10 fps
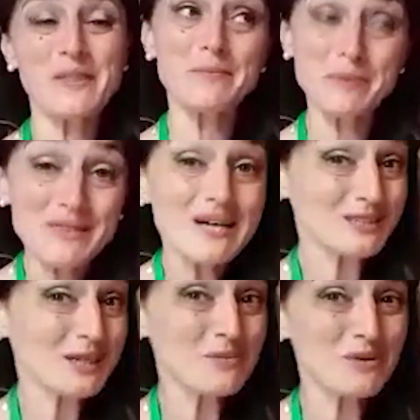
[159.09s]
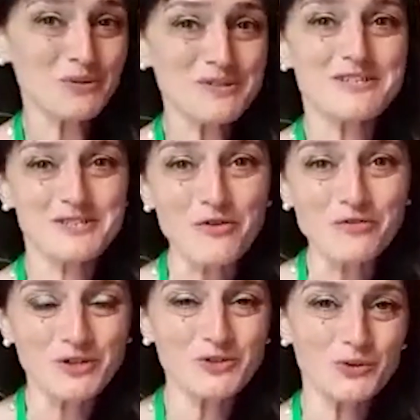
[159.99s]
but that time it was a
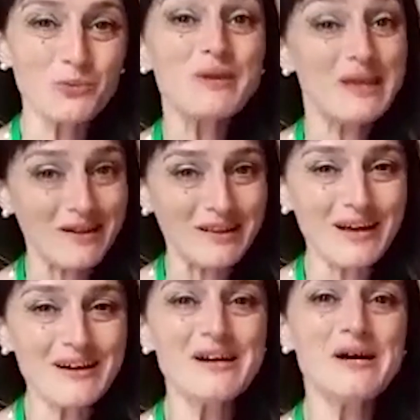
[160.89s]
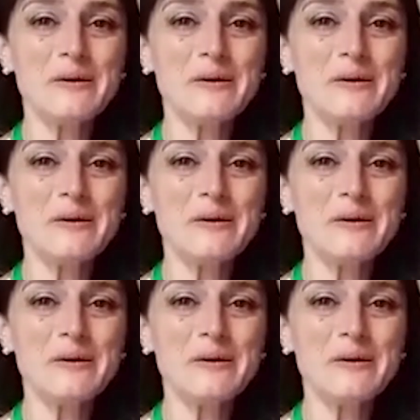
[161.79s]
Soviet group, Yalla.